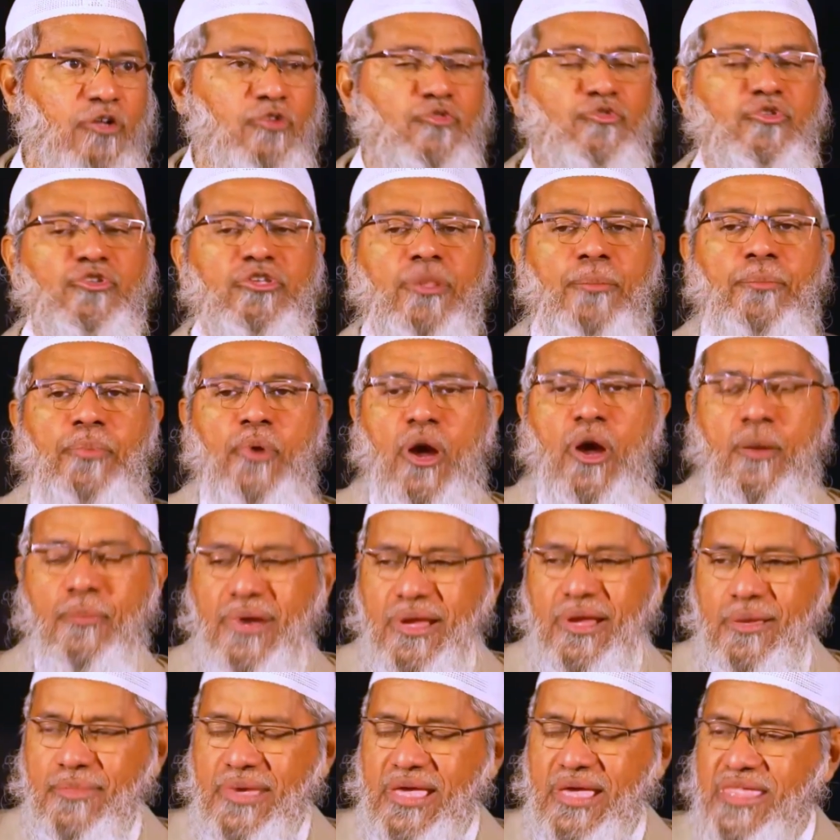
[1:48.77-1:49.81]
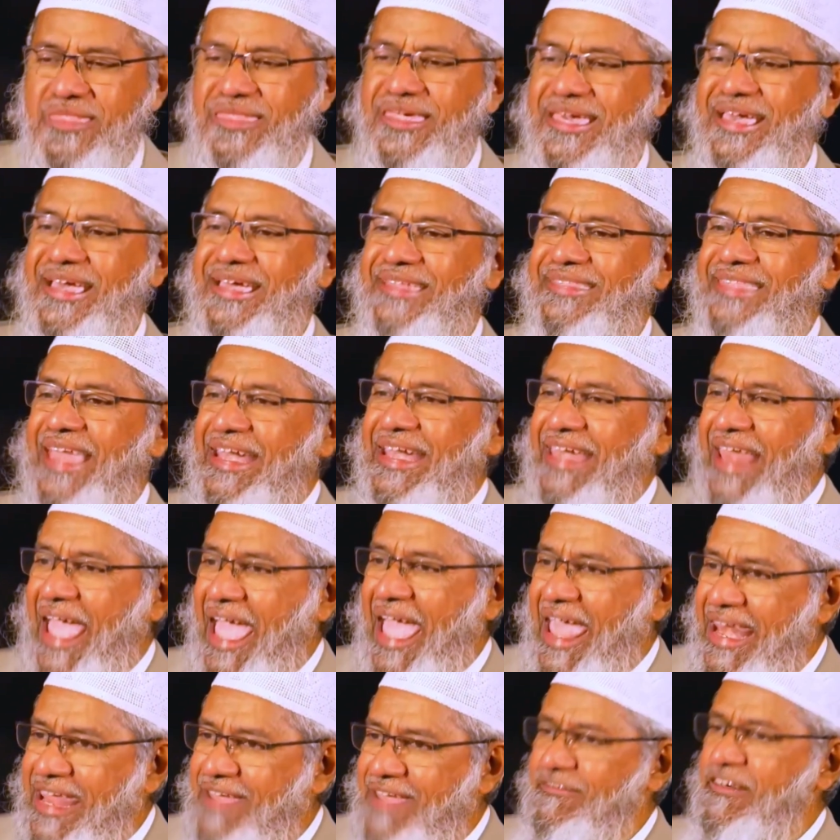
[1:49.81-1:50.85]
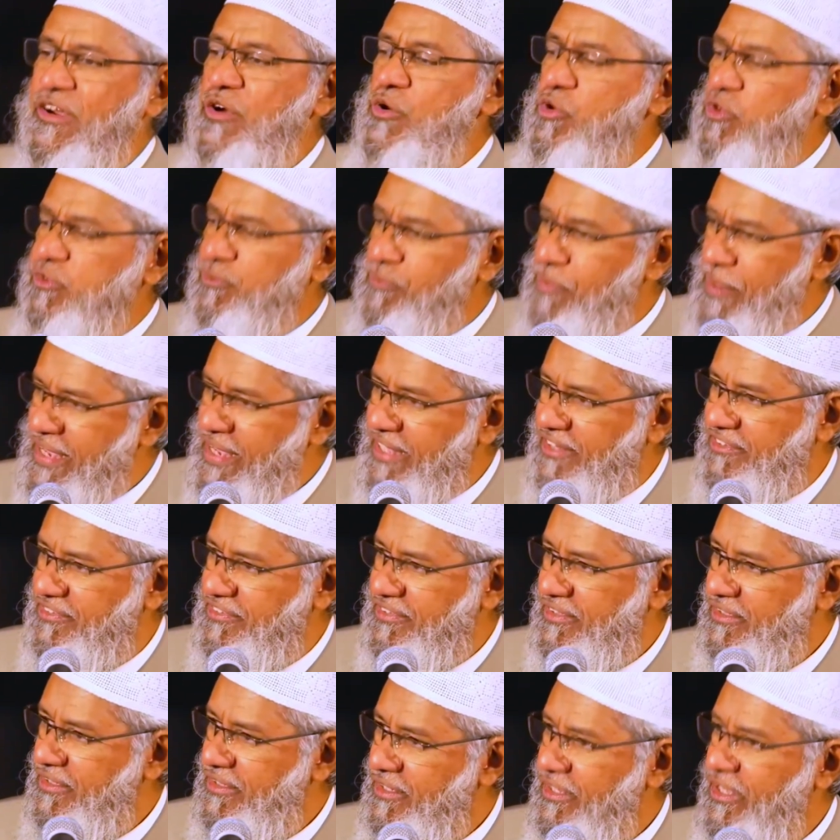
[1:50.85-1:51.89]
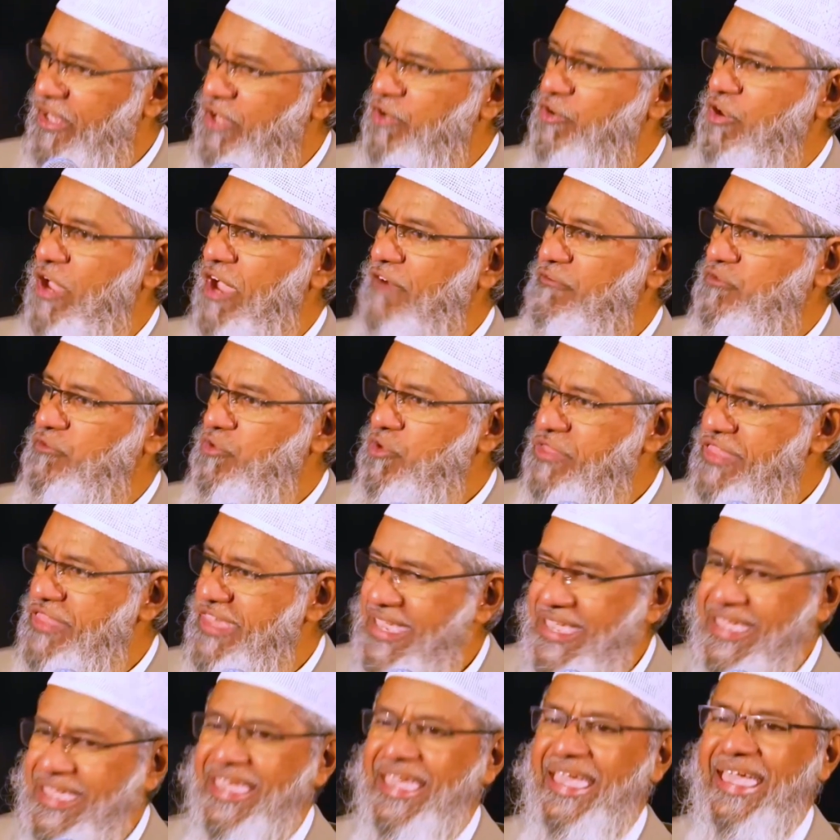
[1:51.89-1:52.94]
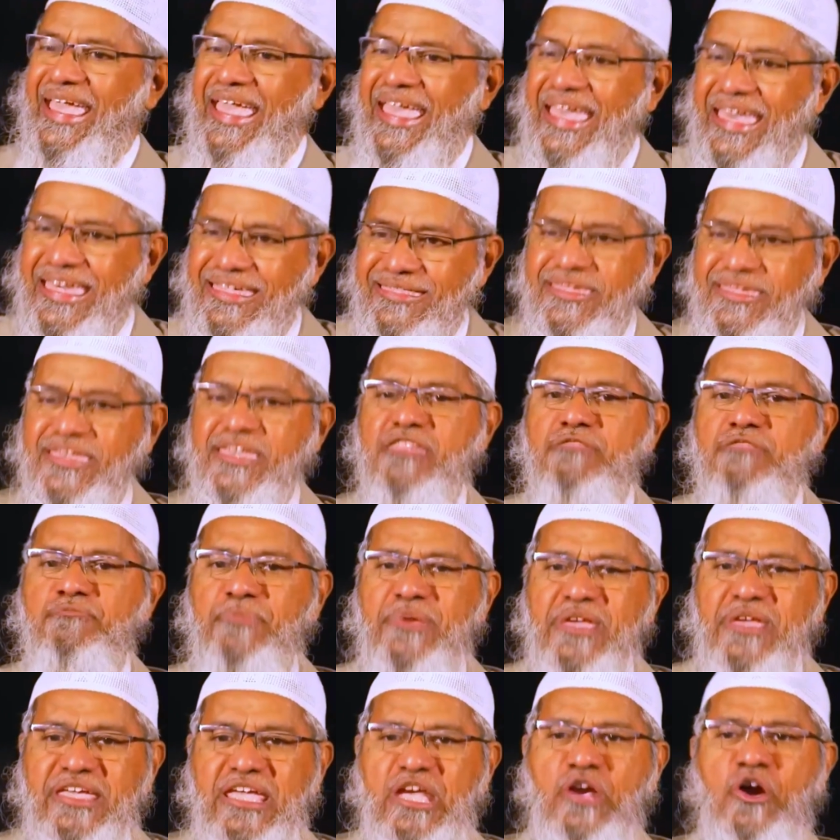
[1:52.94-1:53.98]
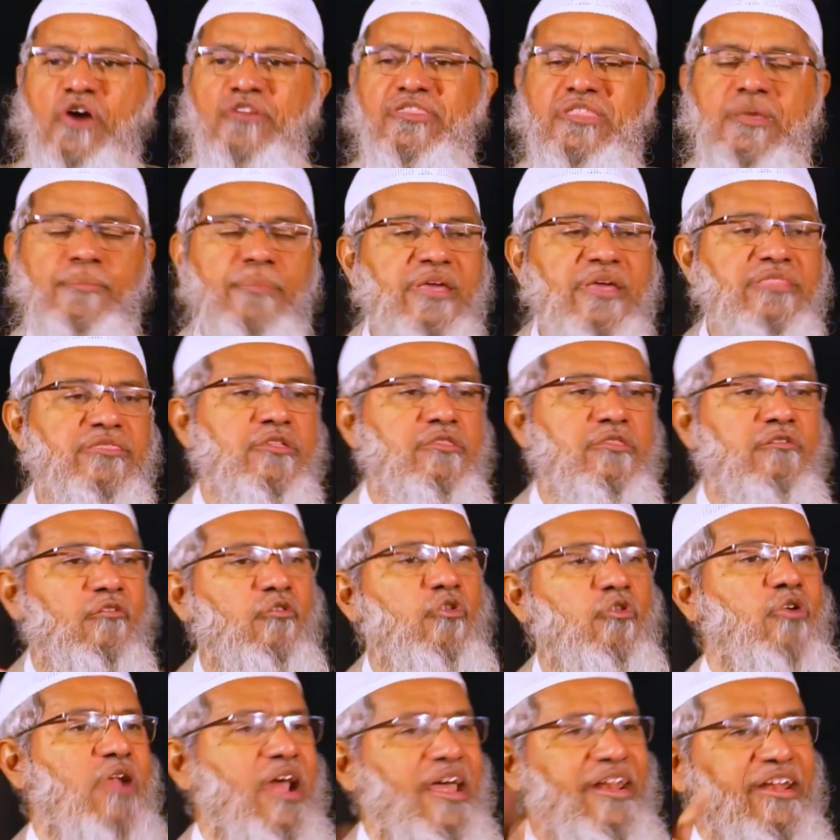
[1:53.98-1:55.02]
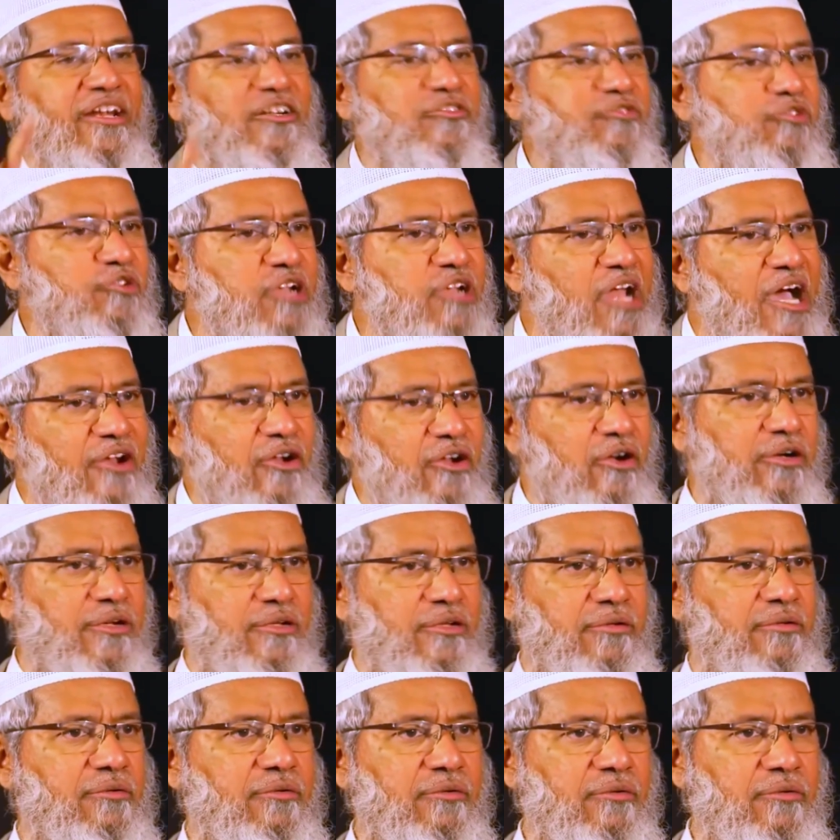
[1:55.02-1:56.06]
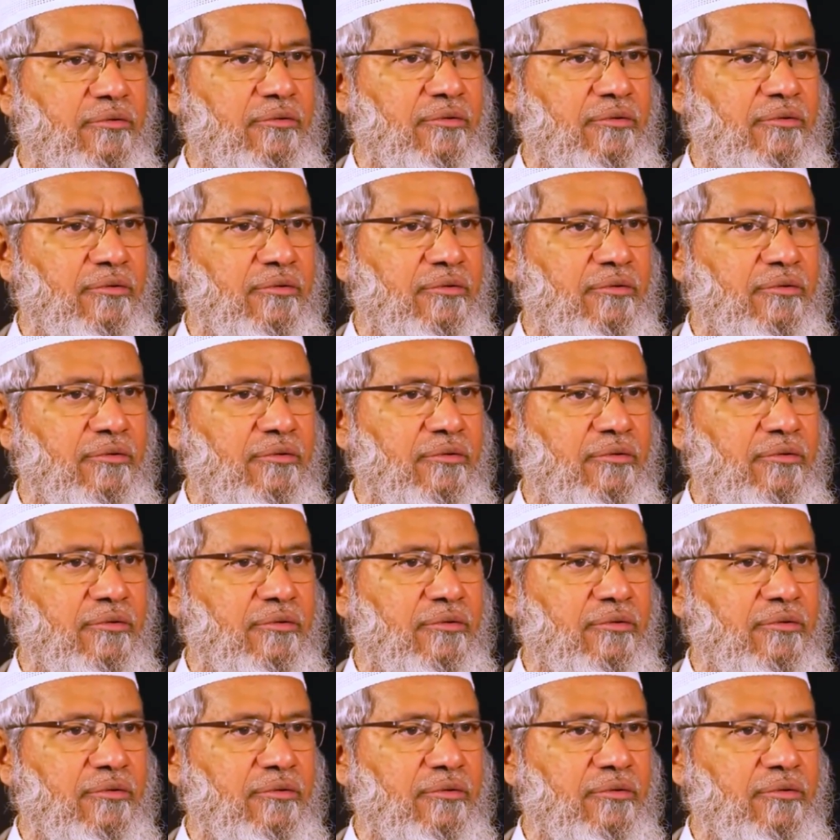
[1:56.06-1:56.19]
So the problem is that anyone who speaks, you have to see, is he speaking on the basis of Quran and Sunnah or not?